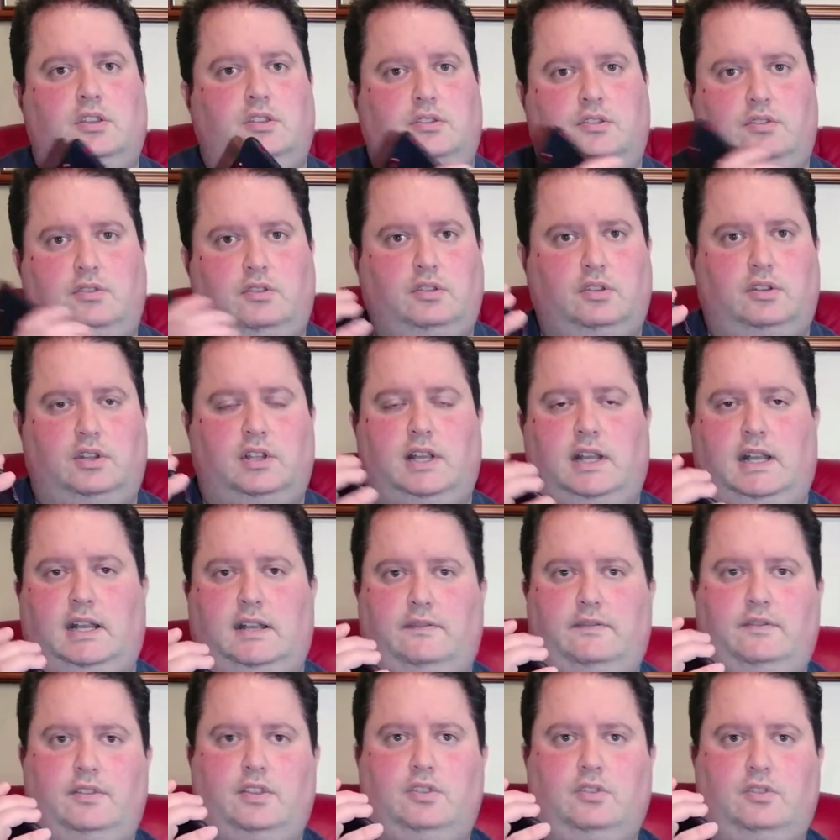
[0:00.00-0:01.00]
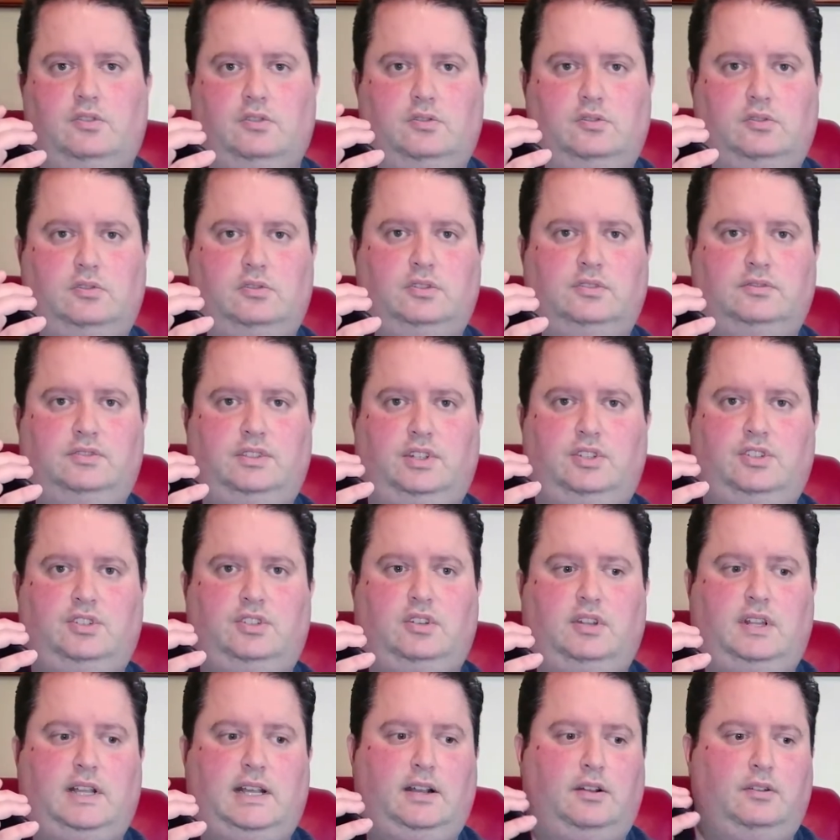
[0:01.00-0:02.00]
you can have your
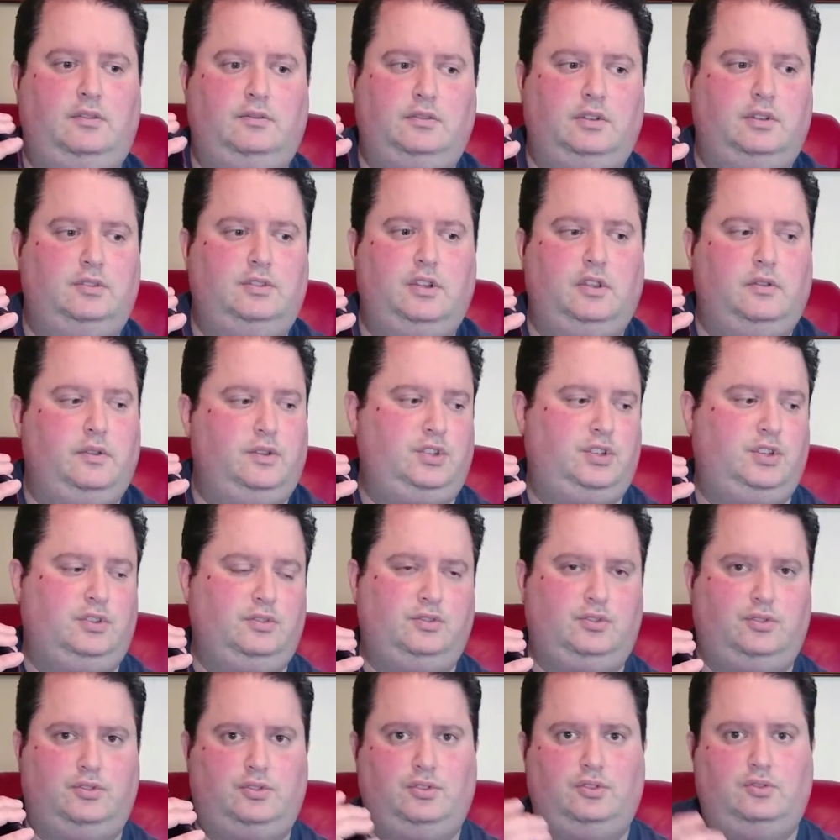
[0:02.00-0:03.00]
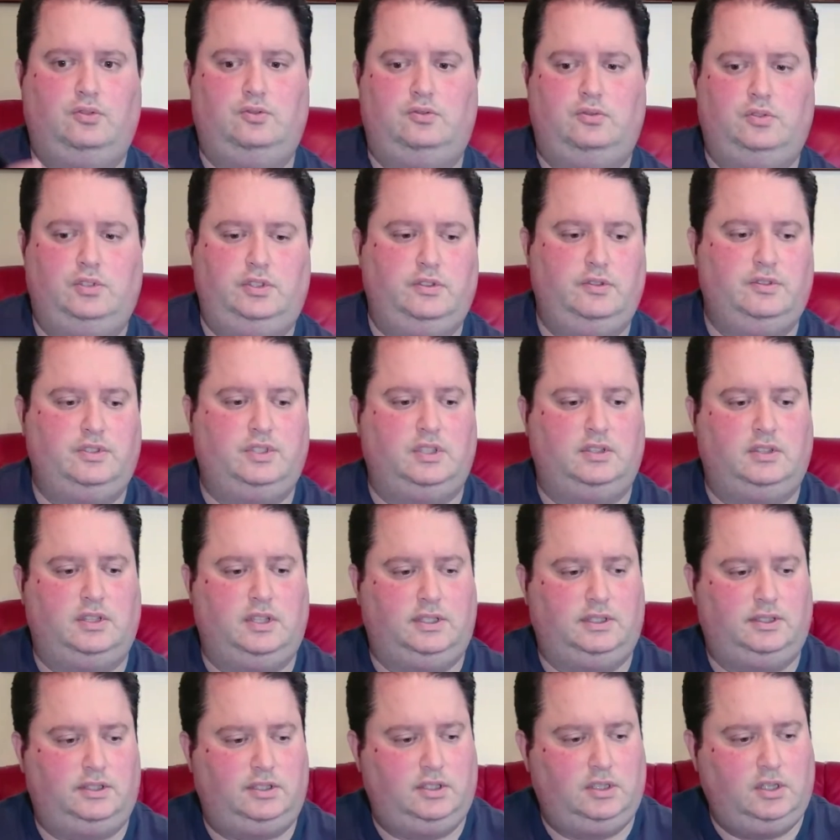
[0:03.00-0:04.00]
digital out, no issues at all using
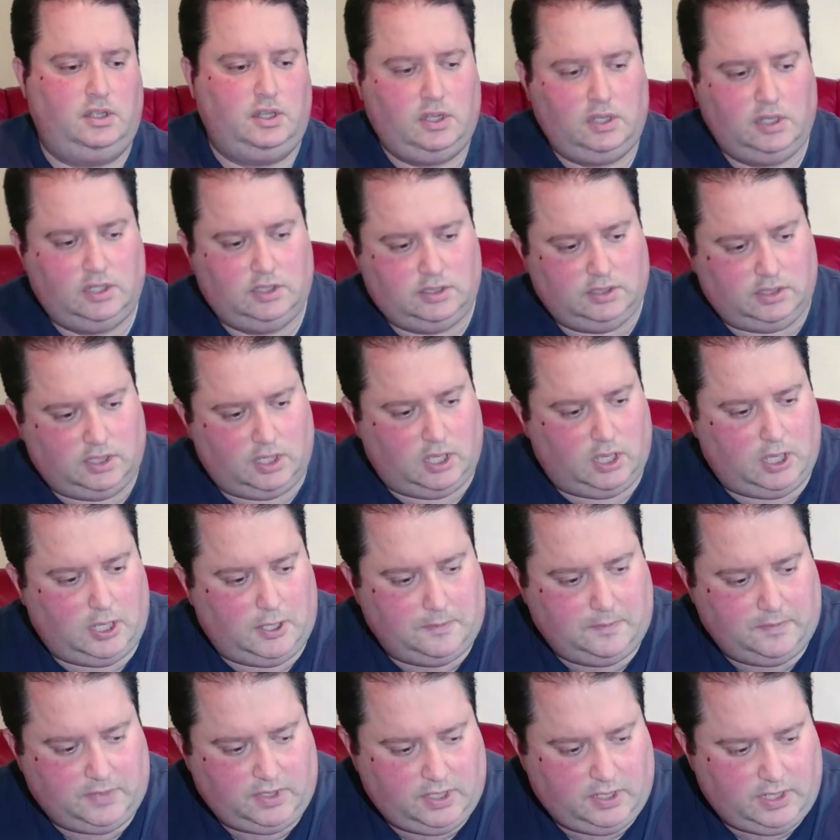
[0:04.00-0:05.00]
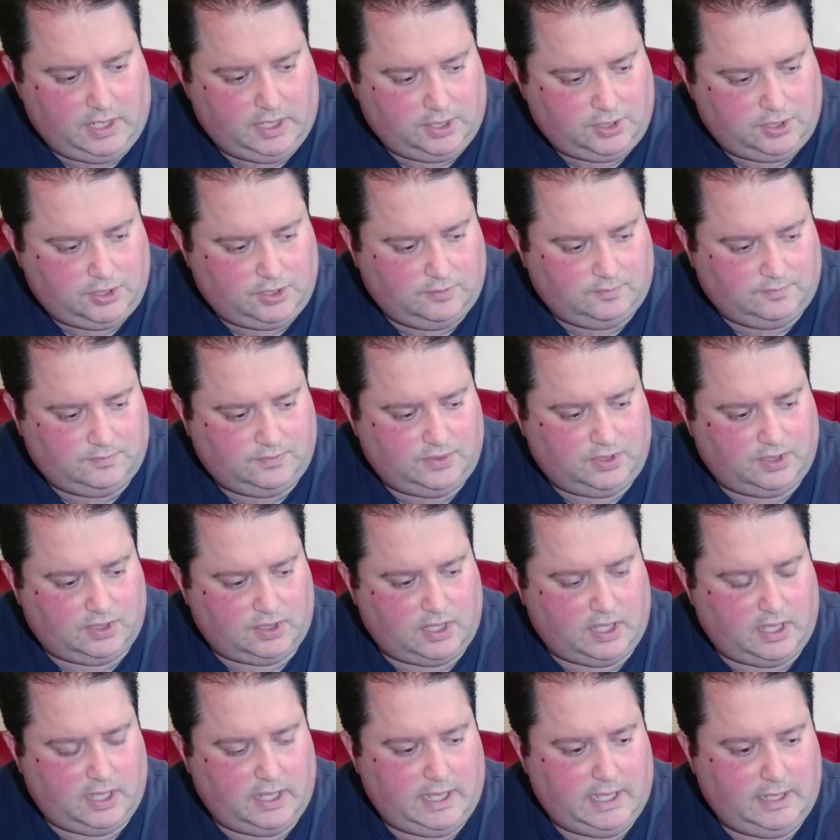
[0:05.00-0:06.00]
that connection to
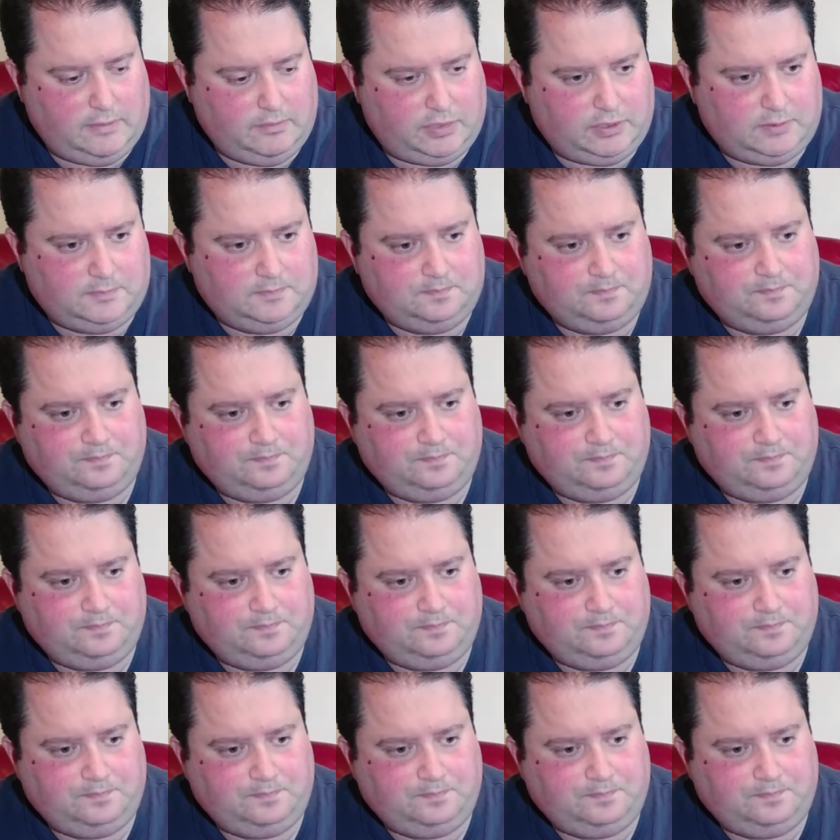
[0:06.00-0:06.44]
that amp.